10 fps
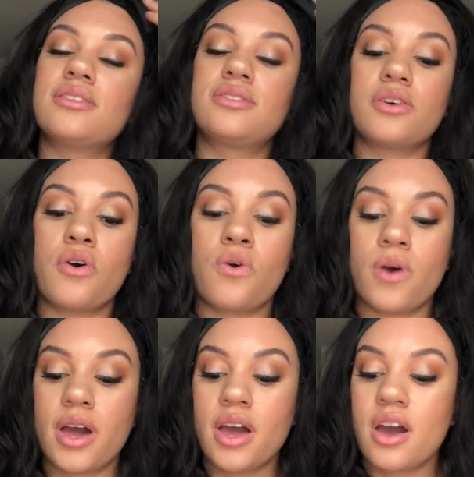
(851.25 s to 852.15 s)

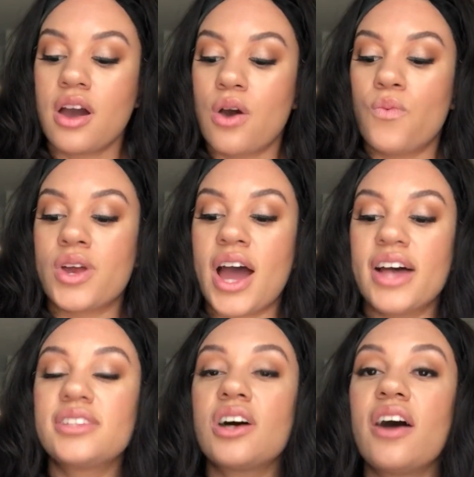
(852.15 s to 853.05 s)
So when
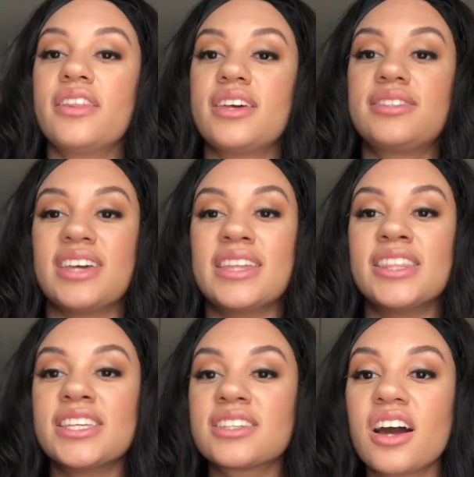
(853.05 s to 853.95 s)
I saw this
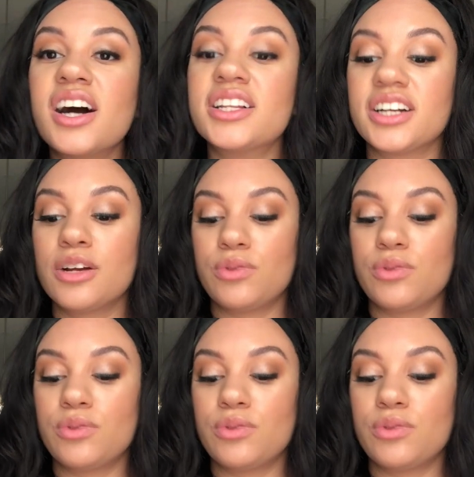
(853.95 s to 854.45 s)
in this color,